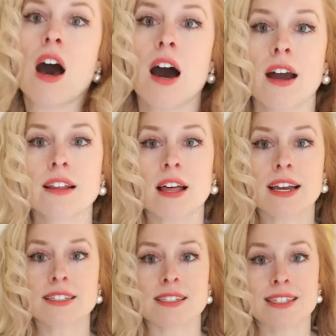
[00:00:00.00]
I
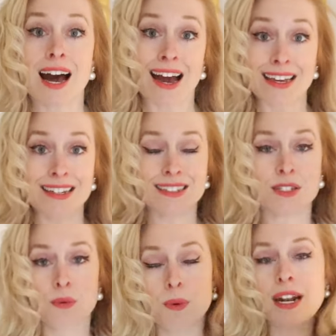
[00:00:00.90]
like to tie
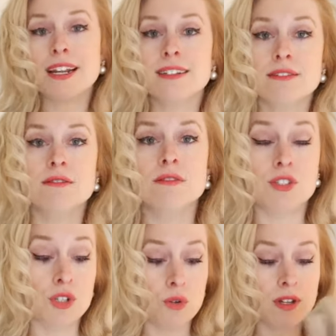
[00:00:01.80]
it when I
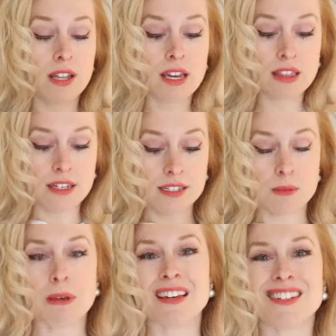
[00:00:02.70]
do it like this
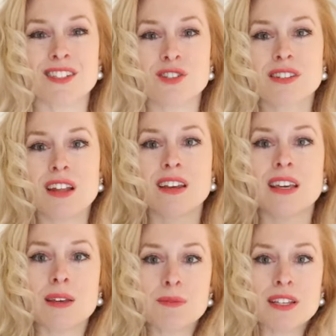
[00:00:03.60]
because it just kind of
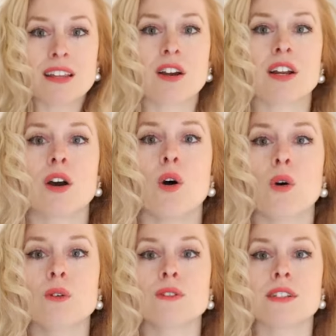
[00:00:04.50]
keeps it there and it
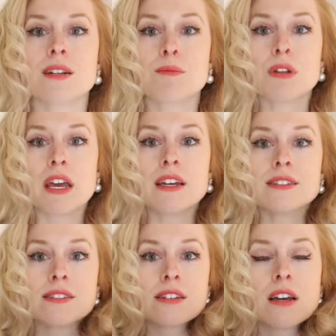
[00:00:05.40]
holds it in
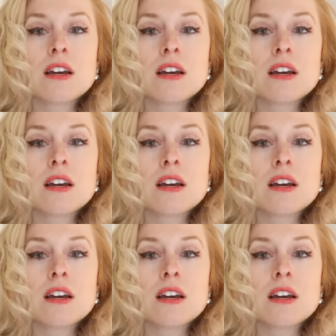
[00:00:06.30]
place.